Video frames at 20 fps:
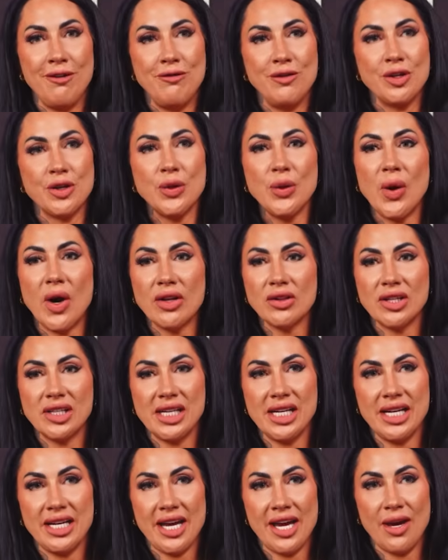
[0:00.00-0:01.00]
if you are
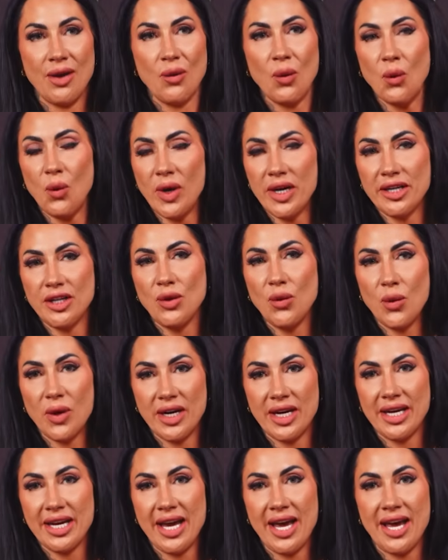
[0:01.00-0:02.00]
looking at what you
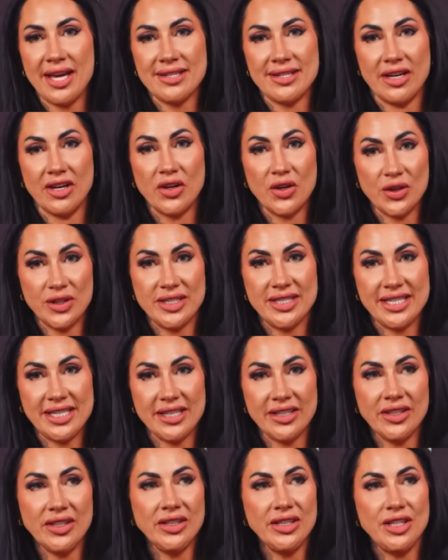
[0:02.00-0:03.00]
want to get as a good
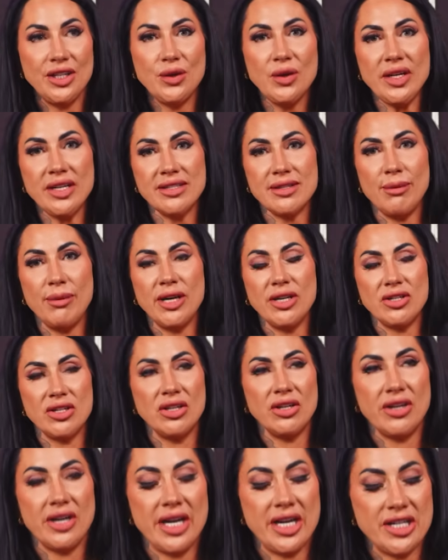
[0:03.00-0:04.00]
deal, you need to make sure your